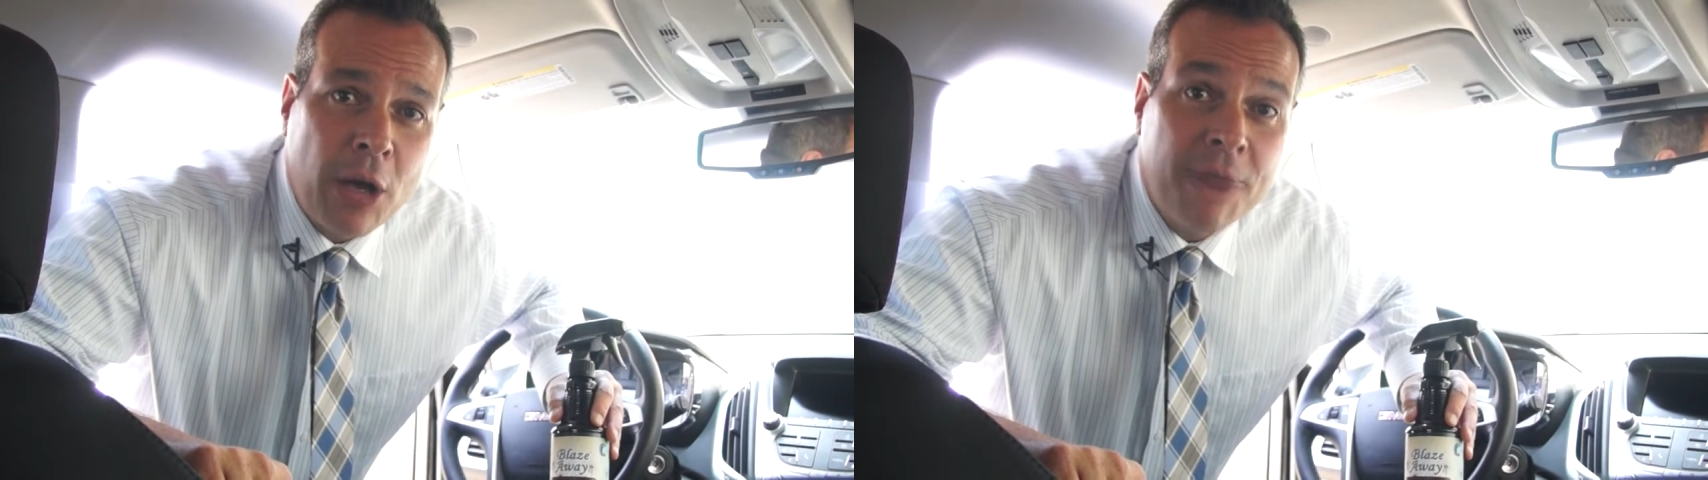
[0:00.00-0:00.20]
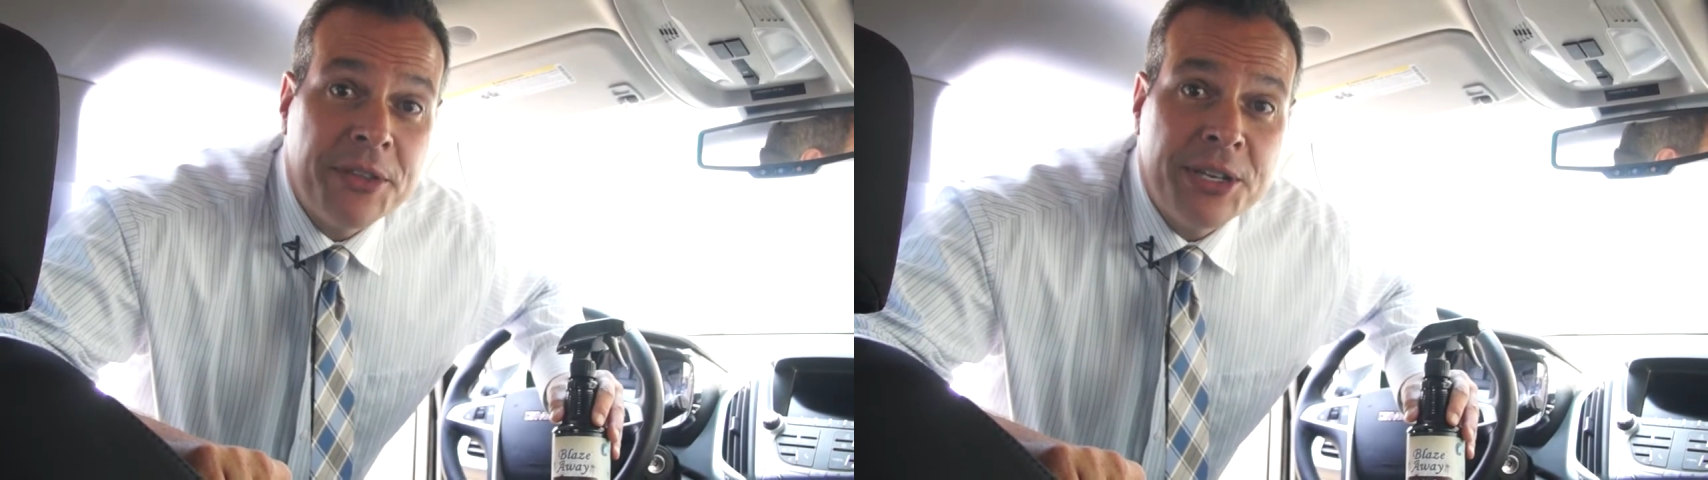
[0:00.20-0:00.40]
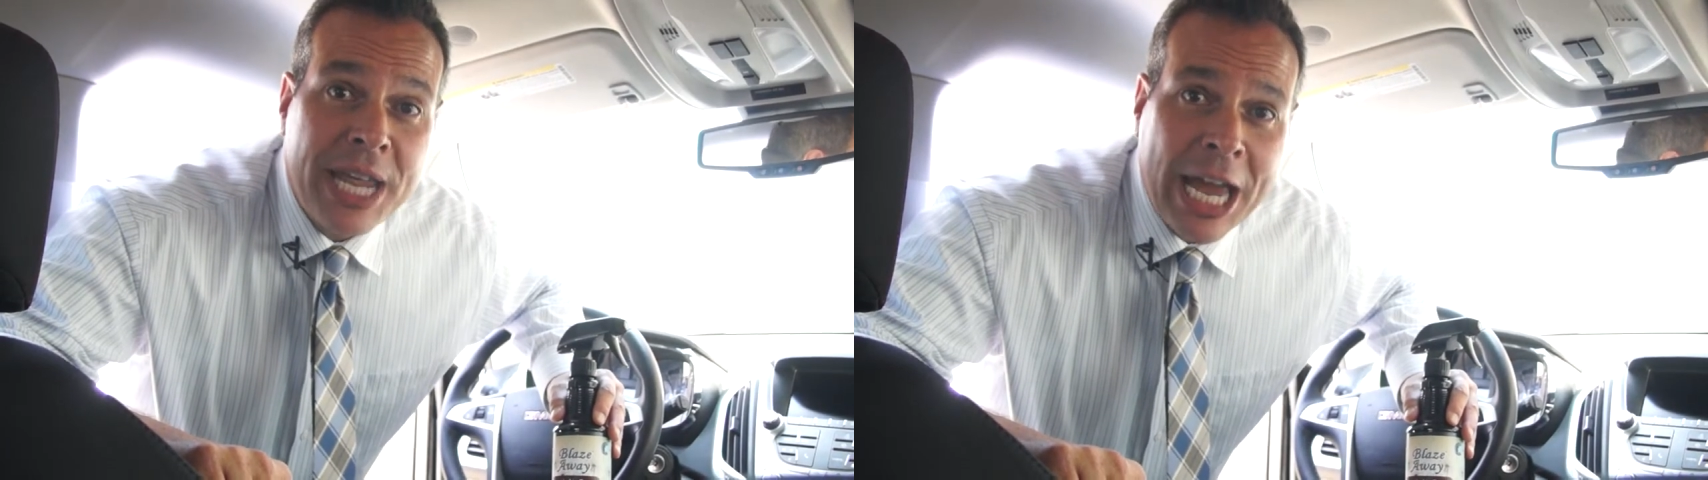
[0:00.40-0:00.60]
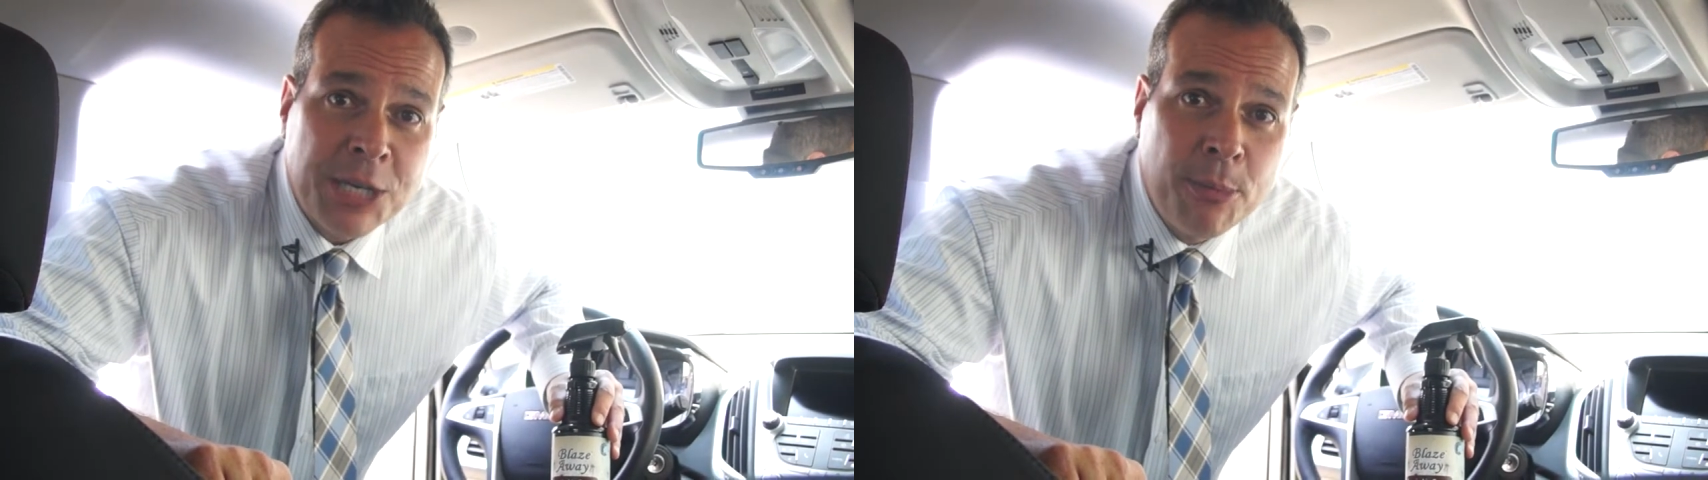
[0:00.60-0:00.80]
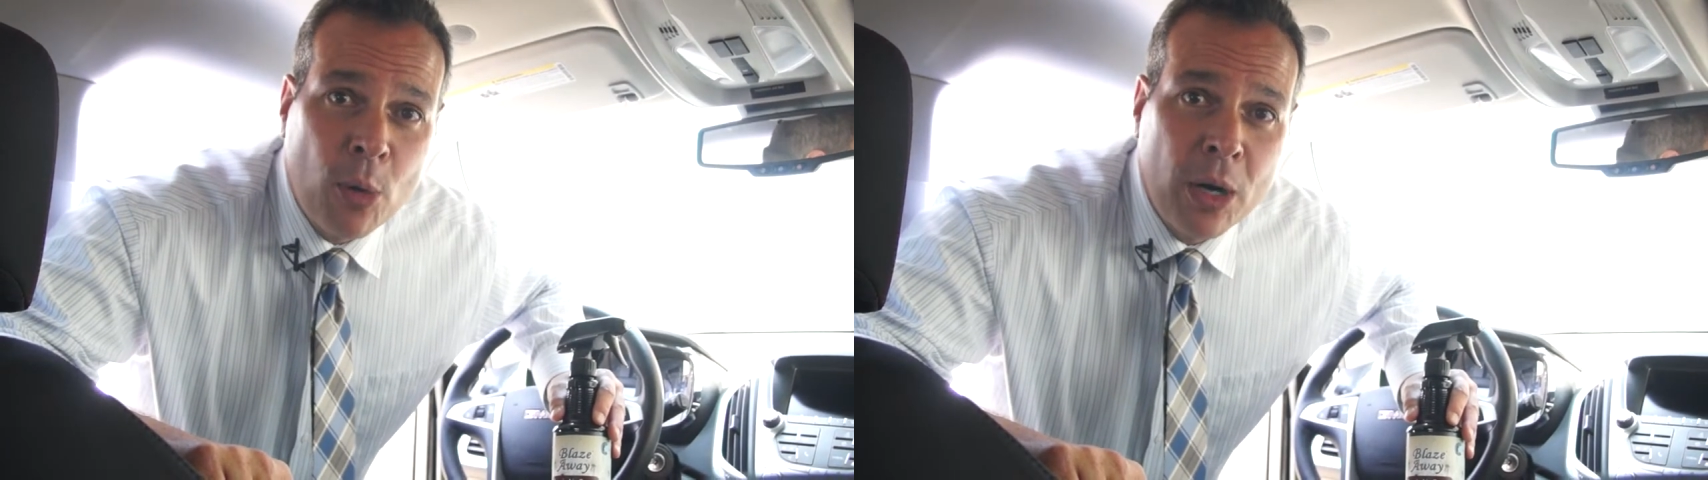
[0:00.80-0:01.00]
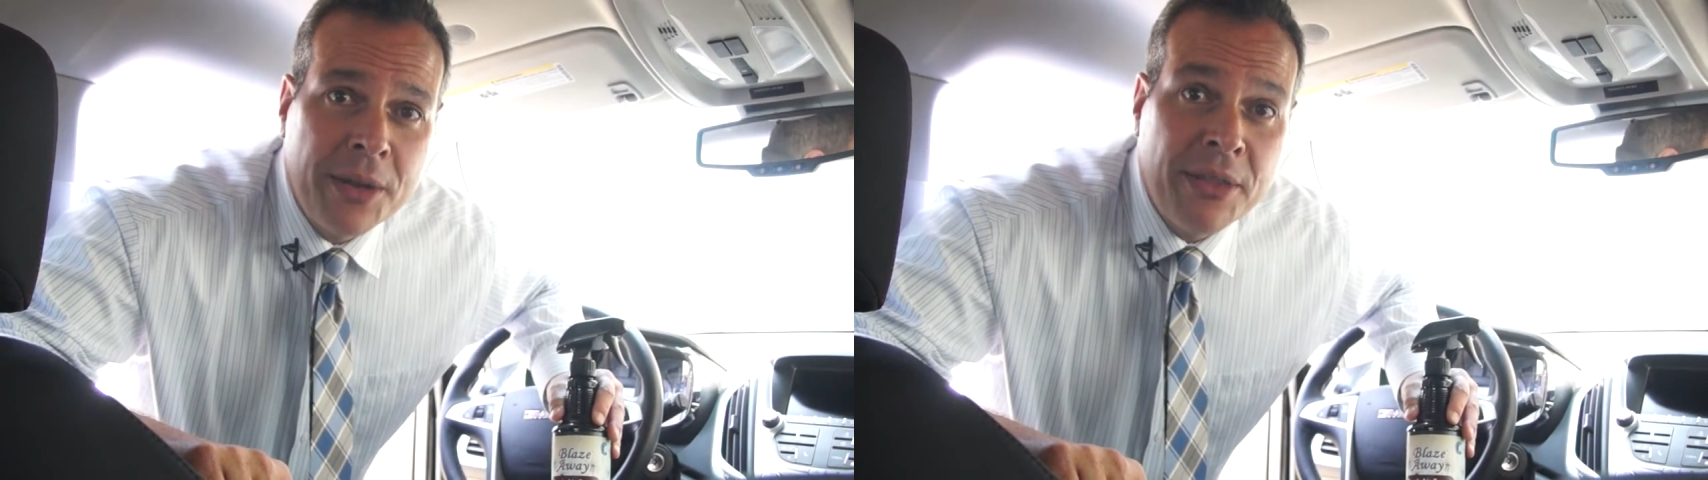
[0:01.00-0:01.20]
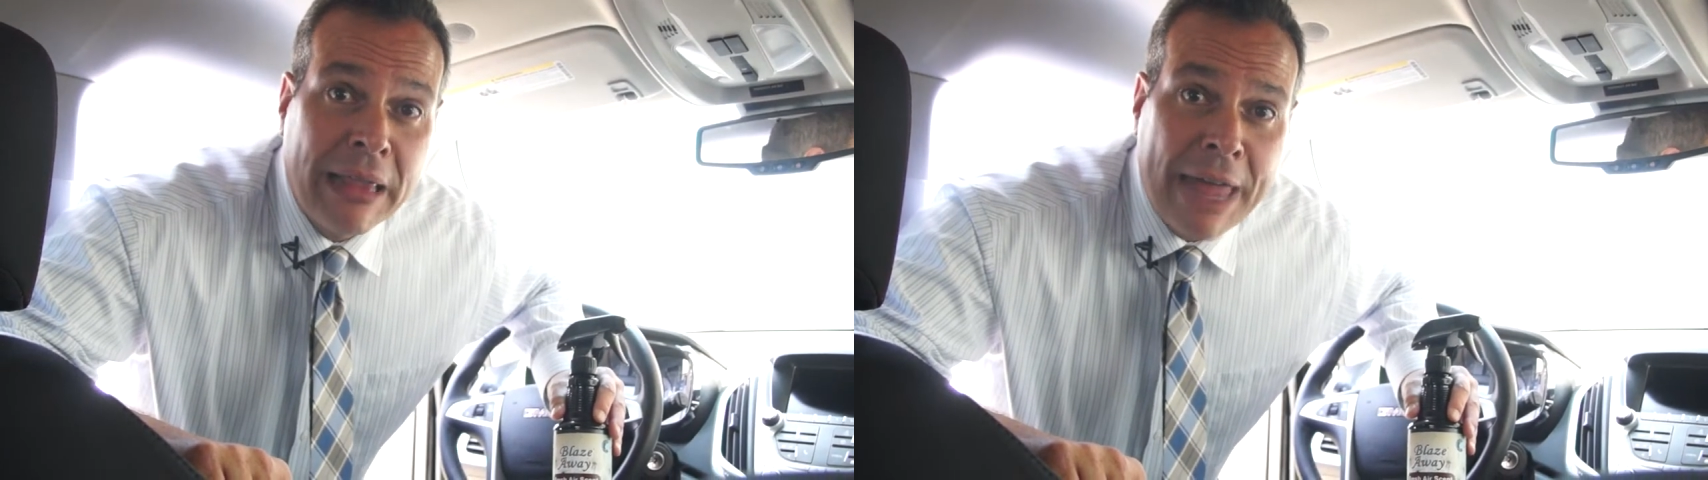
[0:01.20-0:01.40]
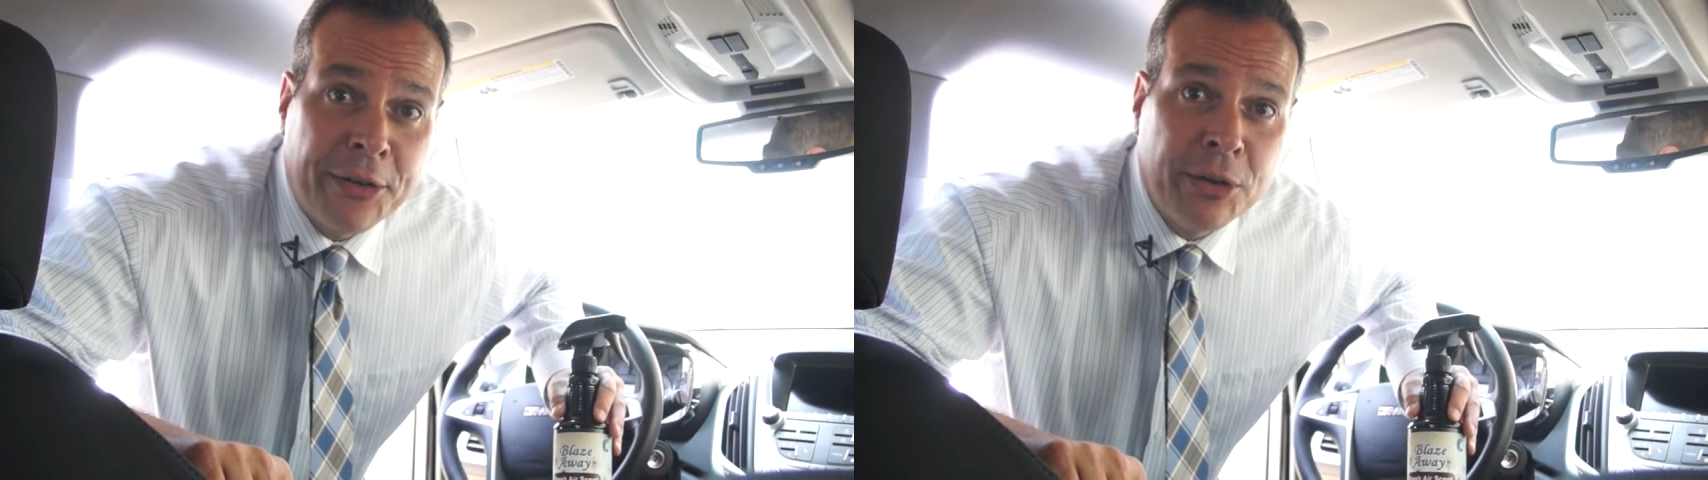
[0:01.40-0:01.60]
off of the dashboard,
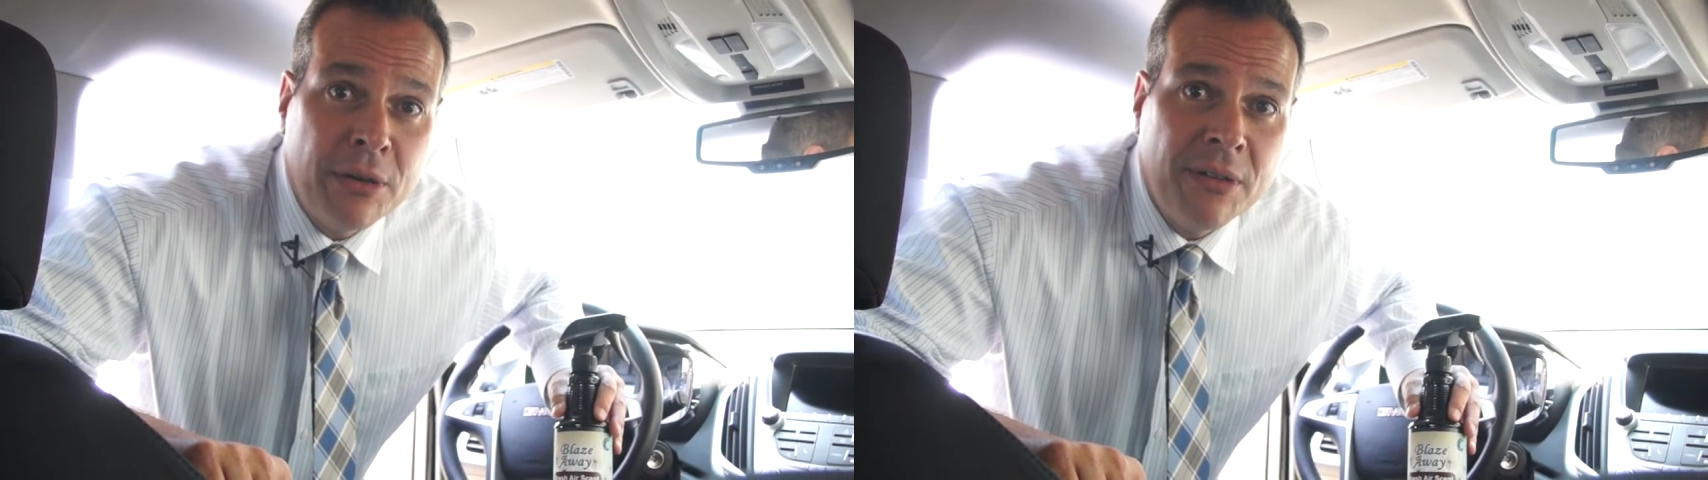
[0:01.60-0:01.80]
leather,